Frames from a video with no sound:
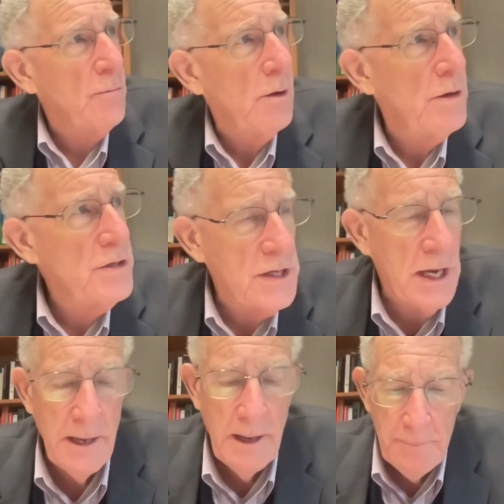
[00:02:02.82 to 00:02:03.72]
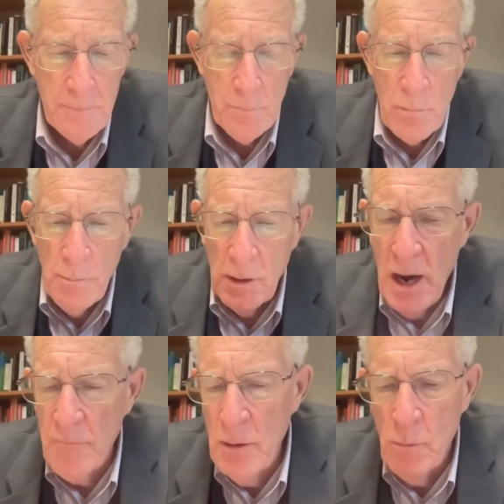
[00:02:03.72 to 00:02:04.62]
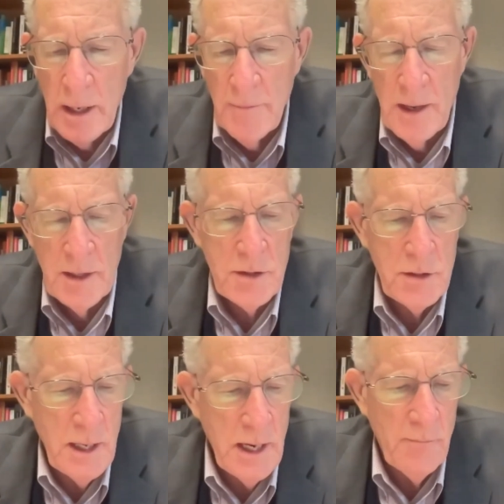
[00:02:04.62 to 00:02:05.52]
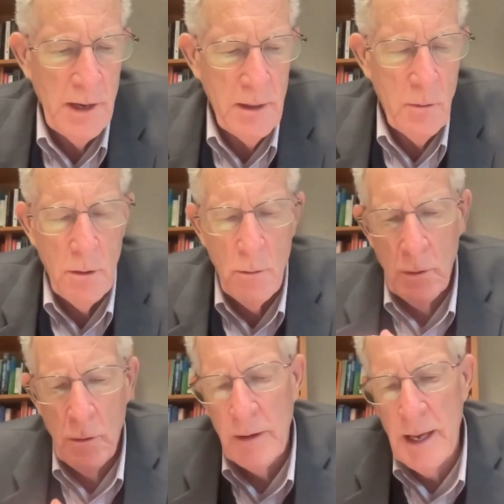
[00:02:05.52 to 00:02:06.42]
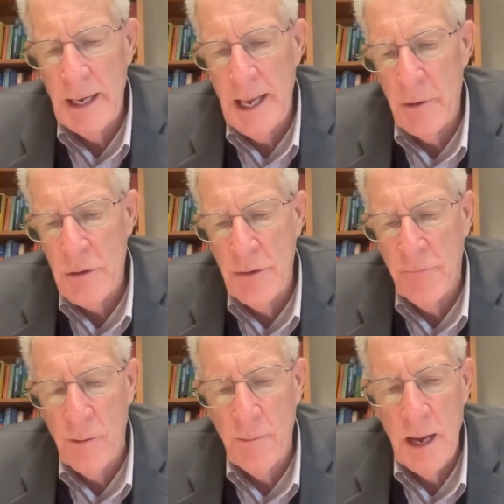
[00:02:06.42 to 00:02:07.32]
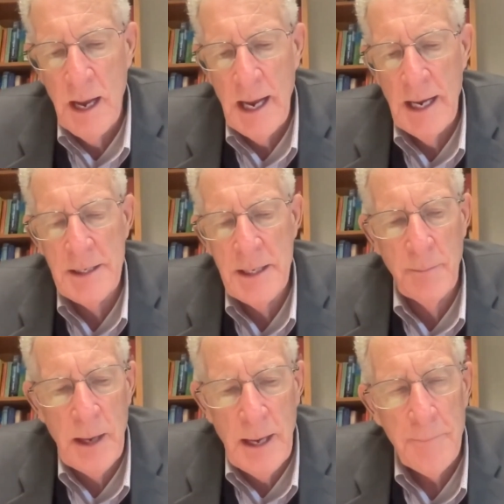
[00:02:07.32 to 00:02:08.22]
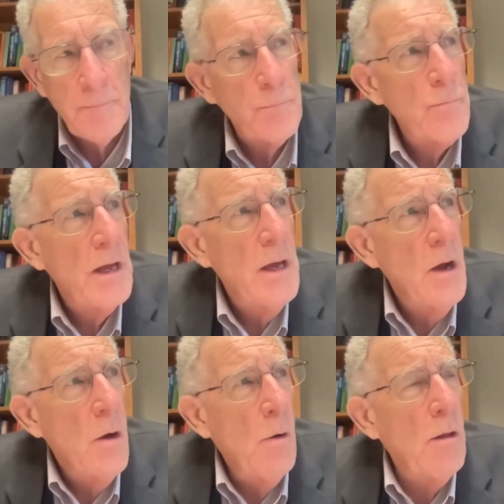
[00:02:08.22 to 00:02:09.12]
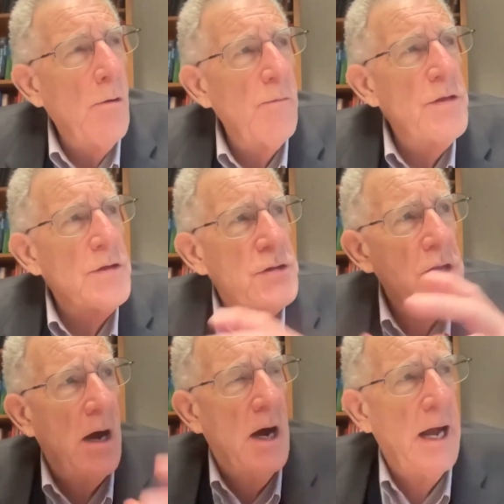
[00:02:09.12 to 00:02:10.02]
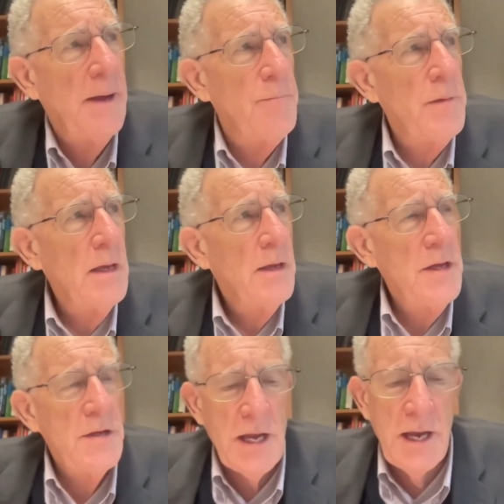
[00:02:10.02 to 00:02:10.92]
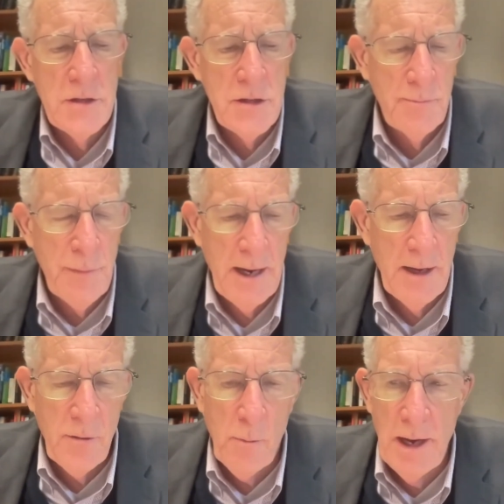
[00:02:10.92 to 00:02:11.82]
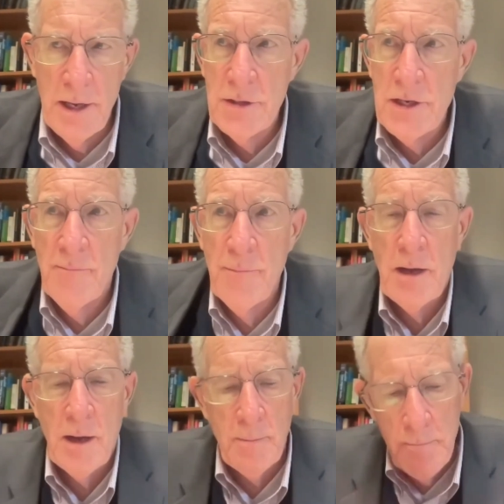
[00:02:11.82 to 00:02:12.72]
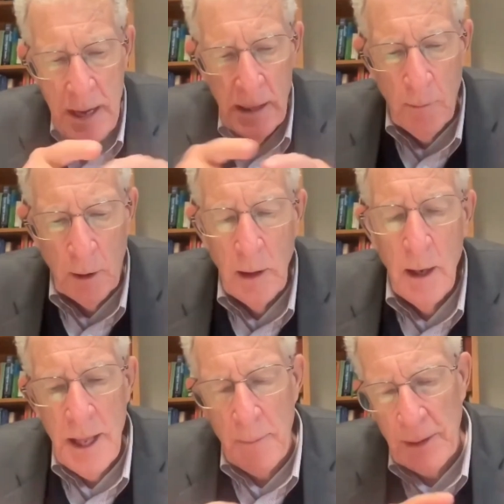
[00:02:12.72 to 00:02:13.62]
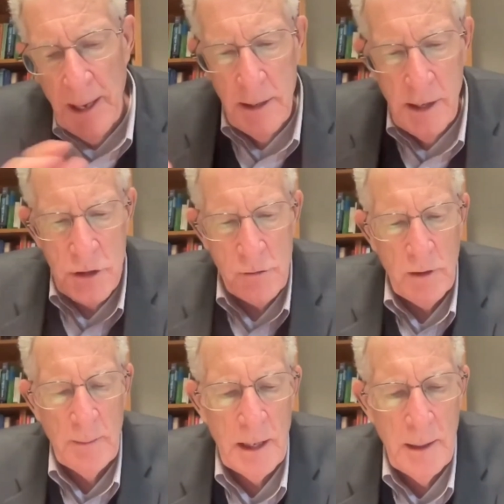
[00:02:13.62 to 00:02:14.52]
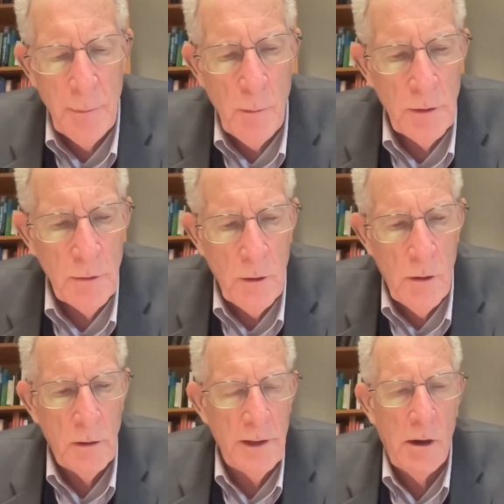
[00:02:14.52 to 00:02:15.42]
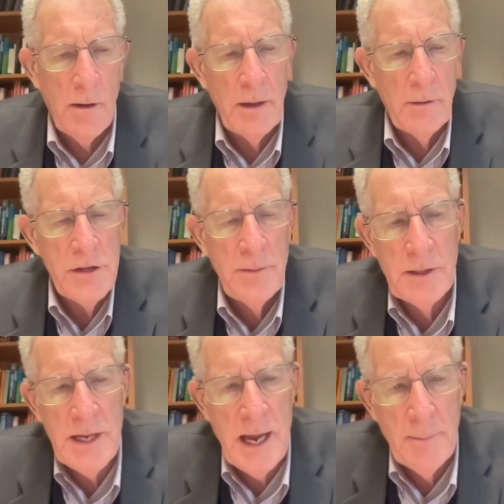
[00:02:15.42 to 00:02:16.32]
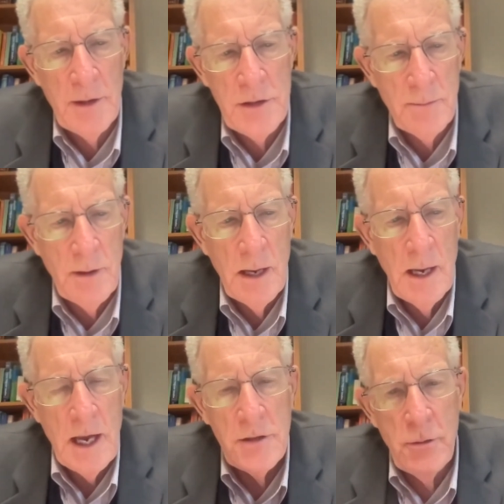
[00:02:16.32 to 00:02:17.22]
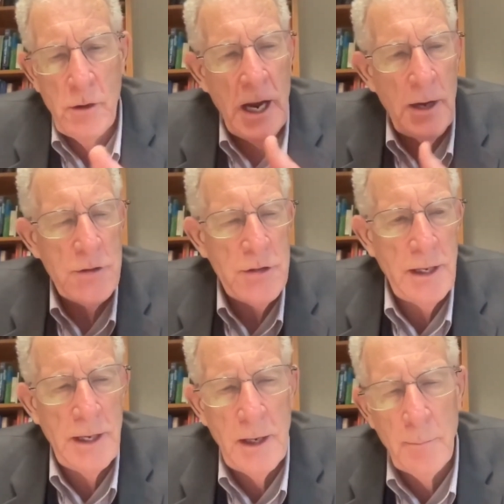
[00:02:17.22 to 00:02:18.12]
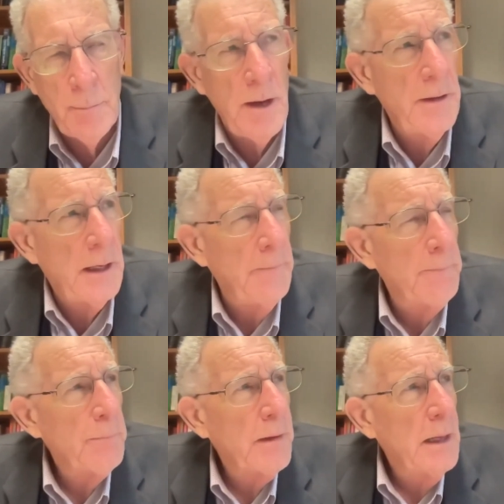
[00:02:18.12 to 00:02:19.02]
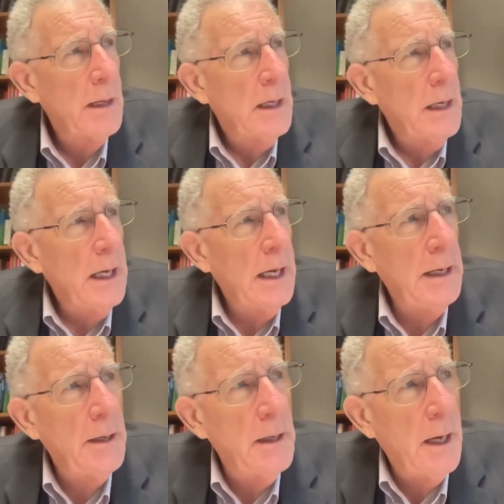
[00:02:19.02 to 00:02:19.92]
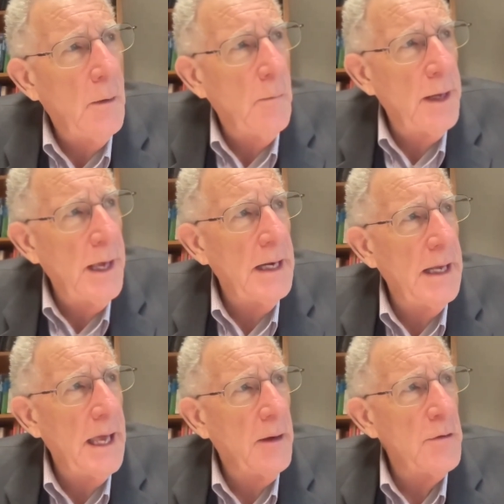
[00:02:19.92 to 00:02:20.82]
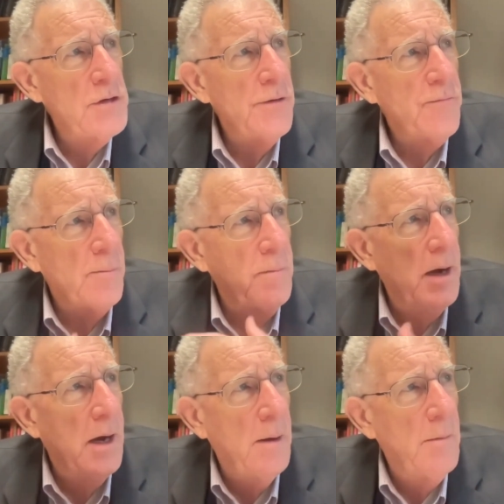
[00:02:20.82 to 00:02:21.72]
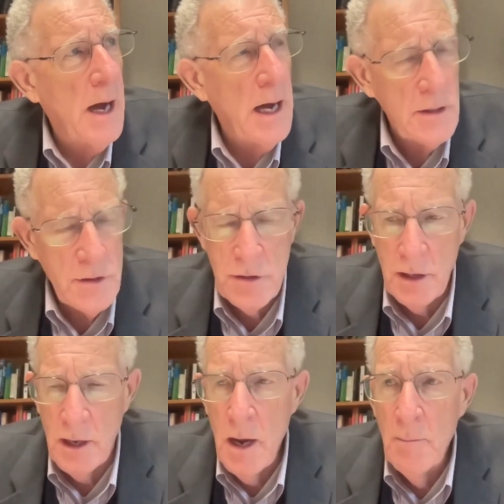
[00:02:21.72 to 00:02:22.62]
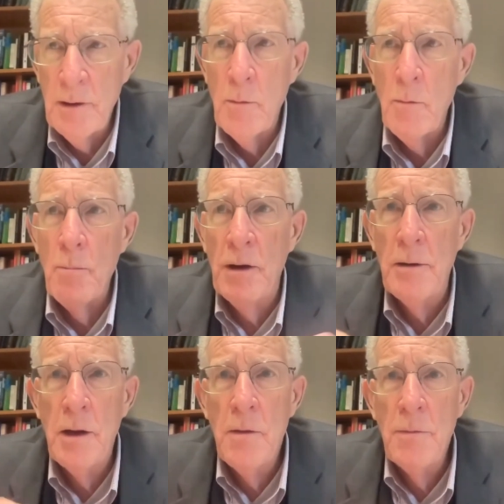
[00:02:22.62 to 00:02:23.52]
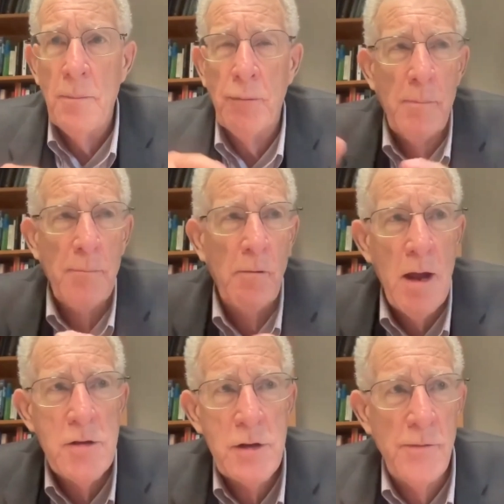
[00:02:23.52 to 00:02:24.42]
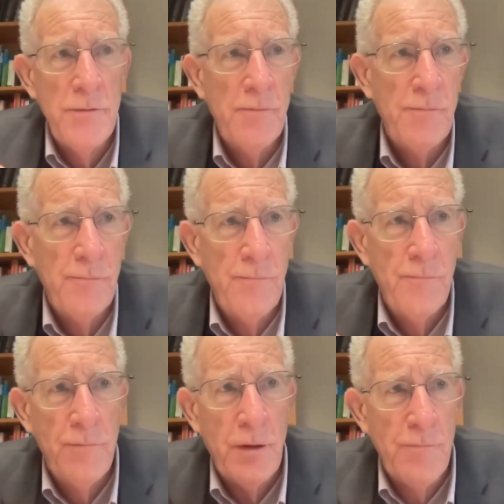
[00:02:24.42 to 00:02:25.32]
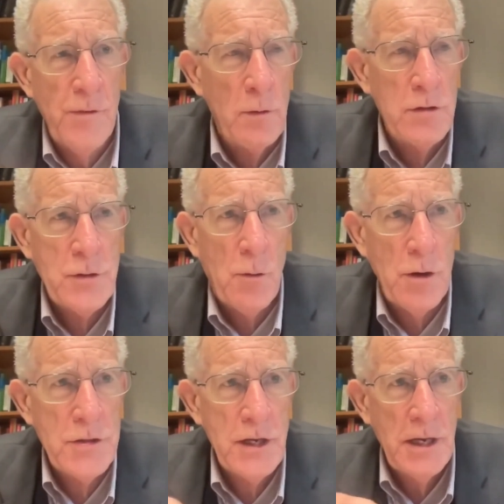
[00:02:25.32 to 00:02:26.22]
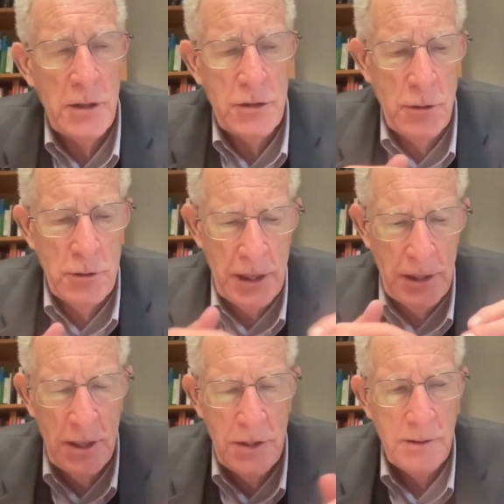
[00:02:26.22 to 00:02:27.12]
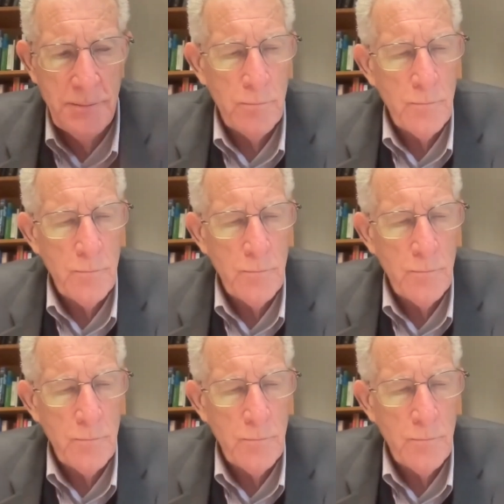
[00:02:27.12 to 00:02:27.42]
and what we see. But every one of us, we're all getting energy from ATP. Well, over this time, these ancient pathways have become minimal. They play an extremely important role in our energy metabolism, as you and I are sitting here breathing. And we're getting energy from oxygen. But the preparation of the fuel source is using these